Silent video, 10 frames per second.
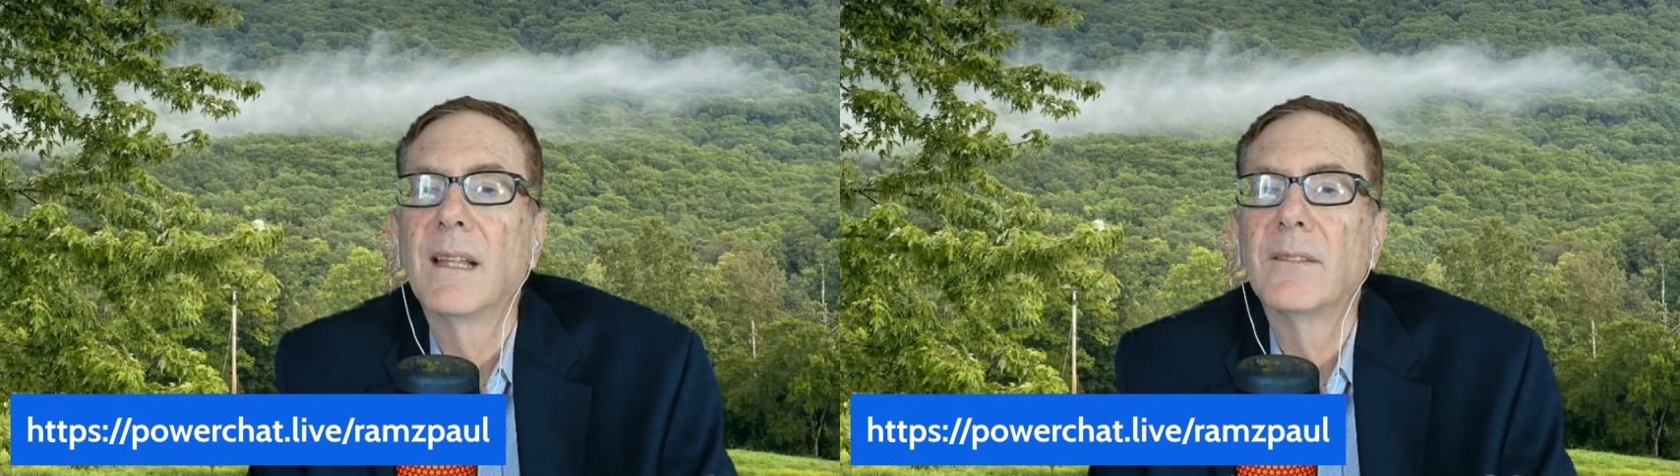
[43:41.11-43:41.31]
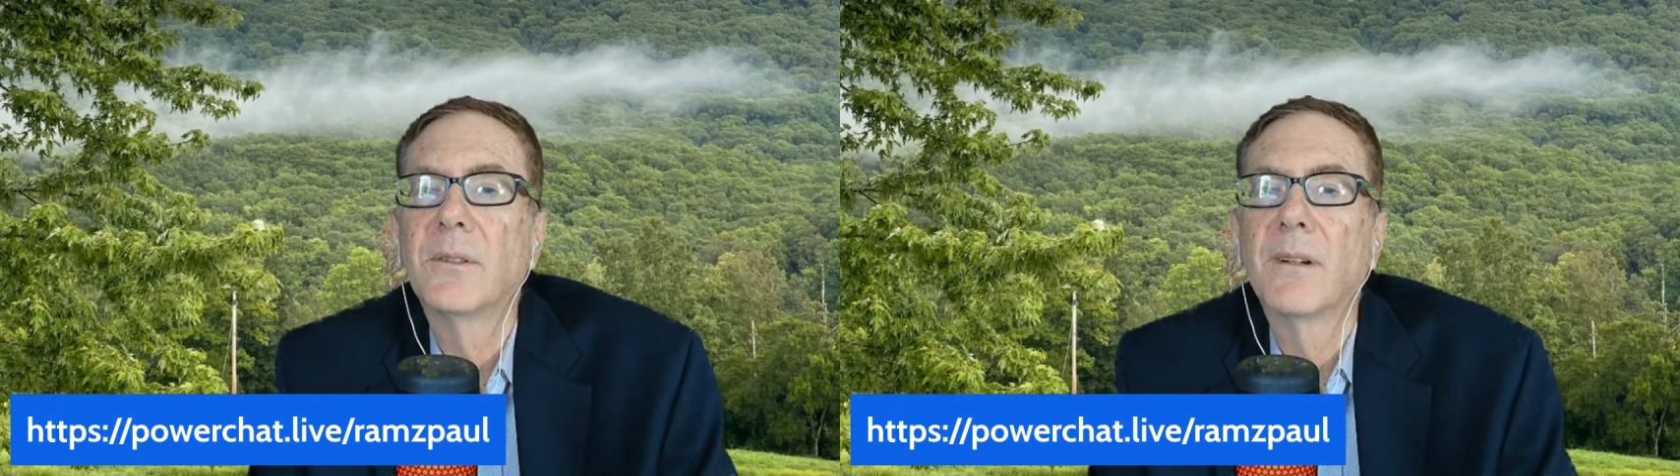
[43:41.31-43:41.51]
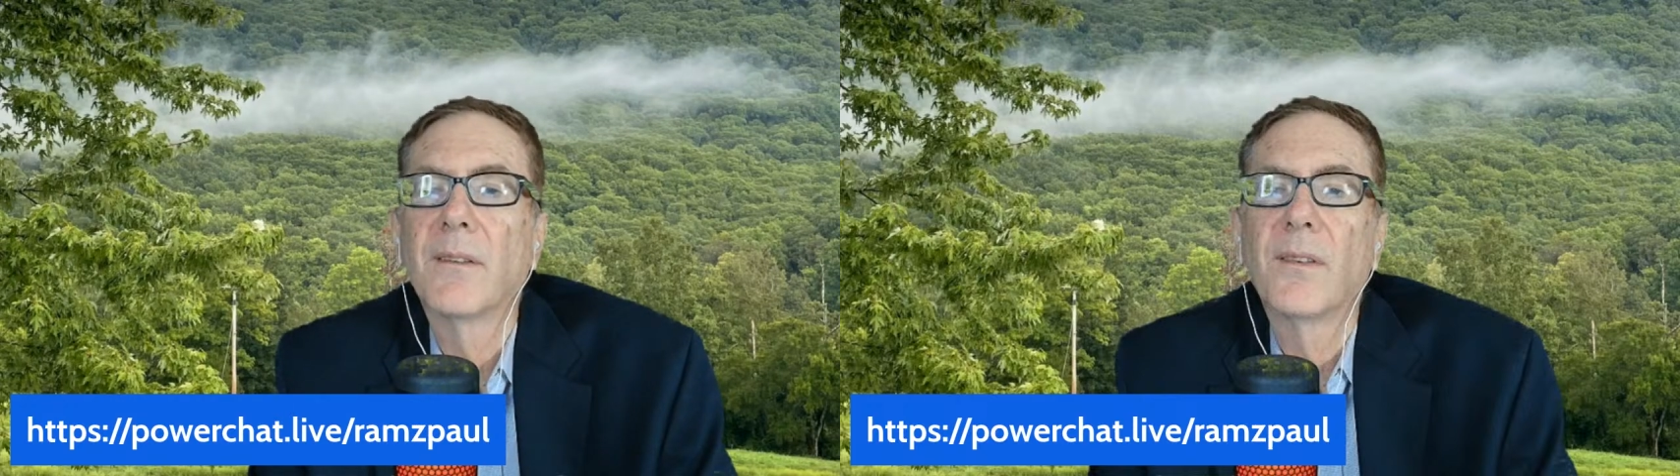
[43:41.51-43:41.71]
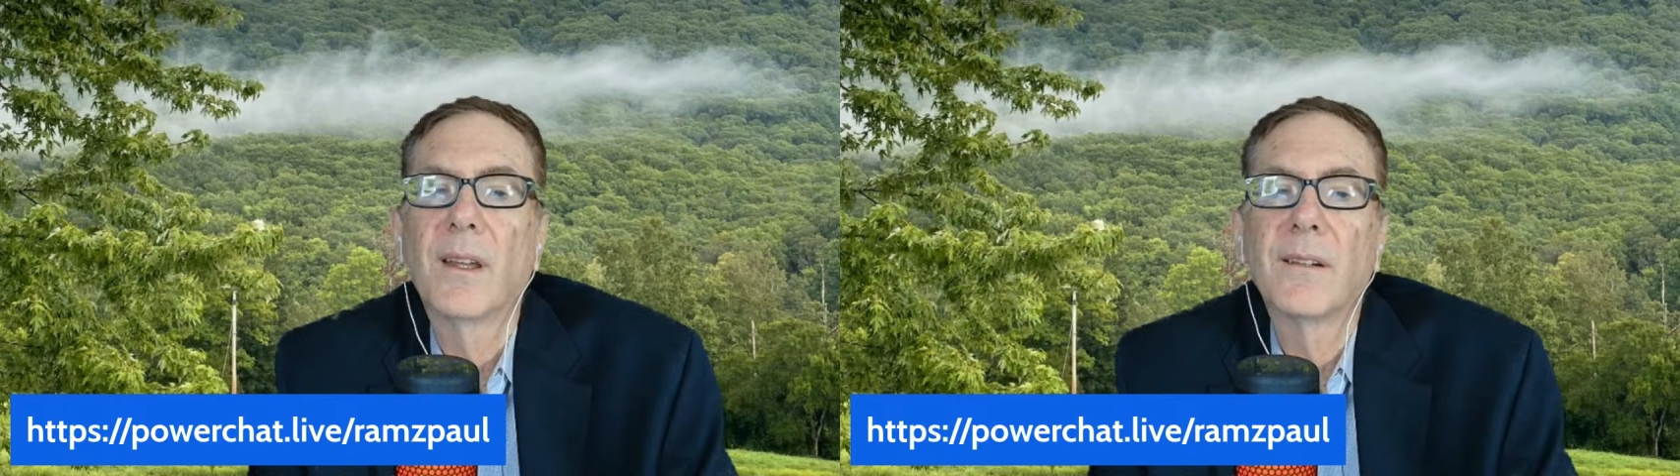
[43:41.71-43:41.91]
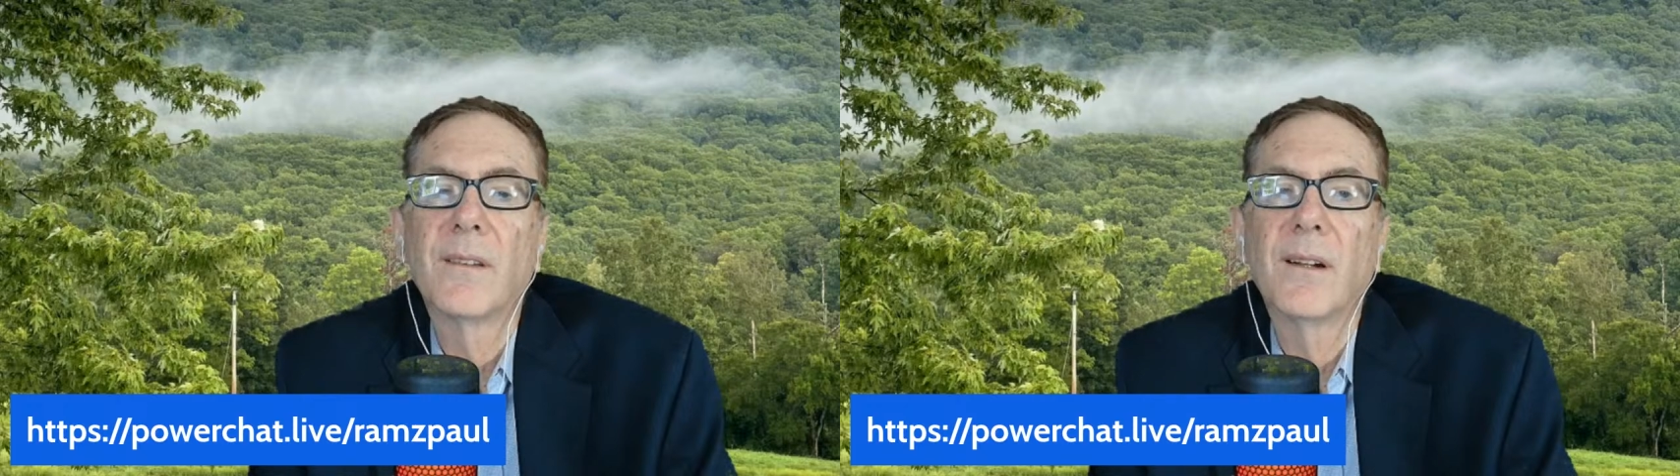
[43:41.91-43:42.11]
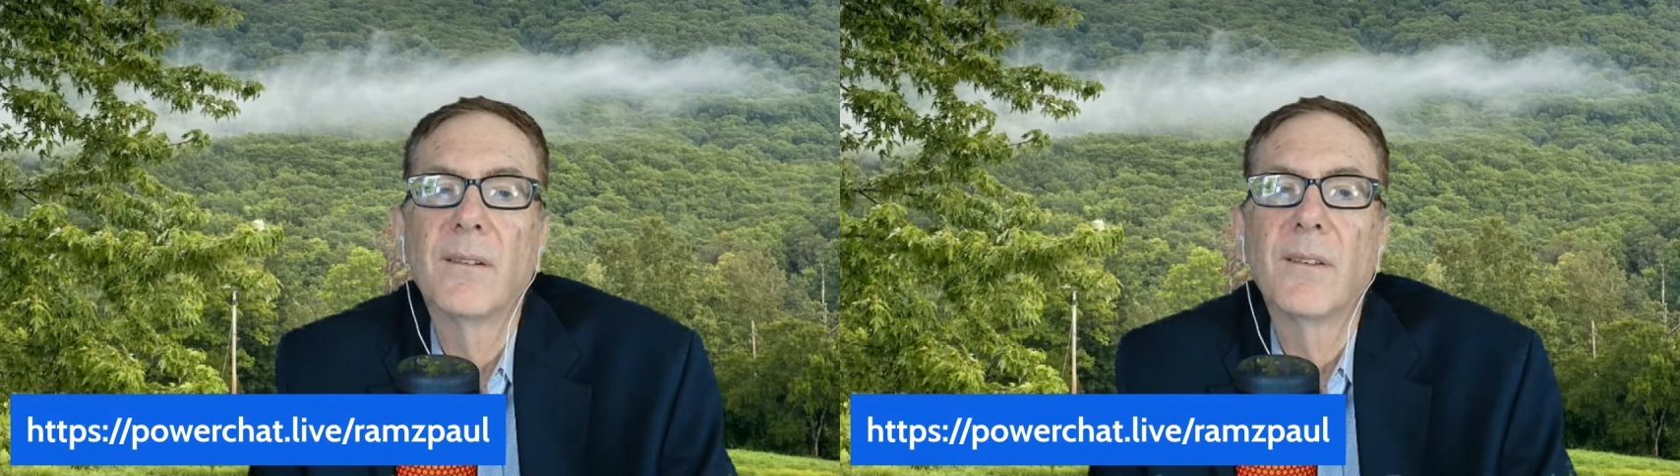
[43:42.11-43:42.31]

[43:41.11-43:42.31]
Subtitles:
sort of sucks there.